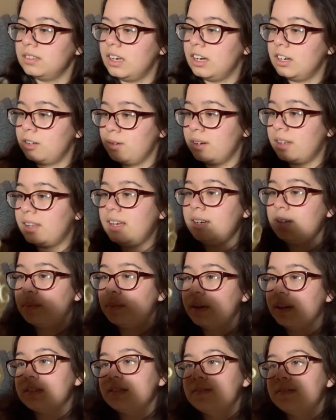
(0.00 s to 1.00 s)
acrylic,
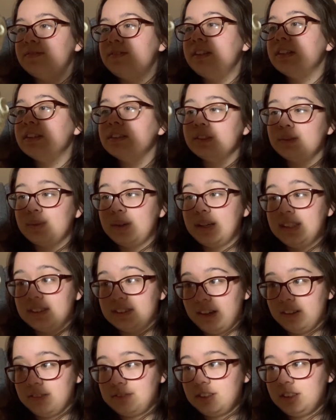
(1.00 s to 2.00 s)
but it feels way
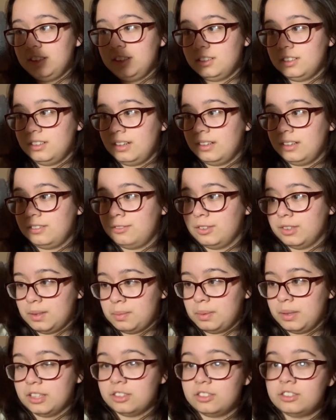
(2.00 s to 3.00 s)
softer for the
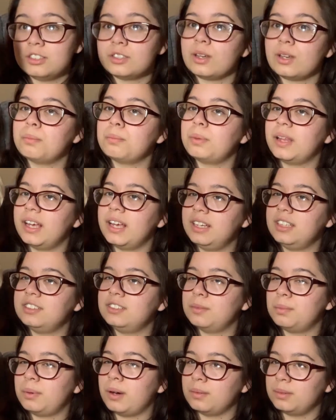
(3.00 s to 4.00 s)
plushie, so I'm planning
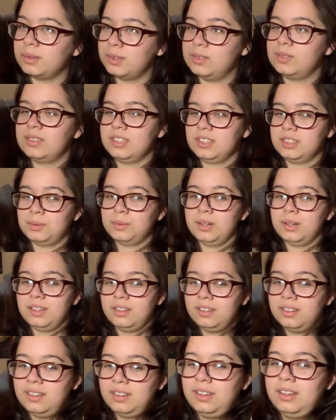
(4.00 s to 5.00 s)
to probably use this
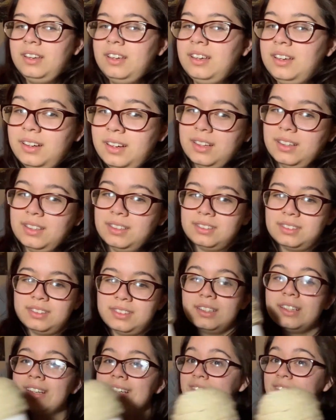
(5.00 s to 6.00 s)
one because
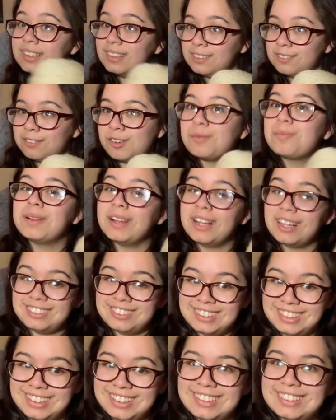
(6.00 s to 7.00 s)
for
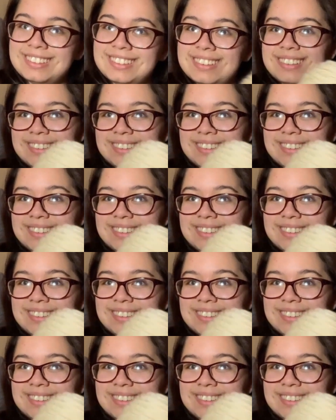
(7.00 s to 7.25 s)
plushies,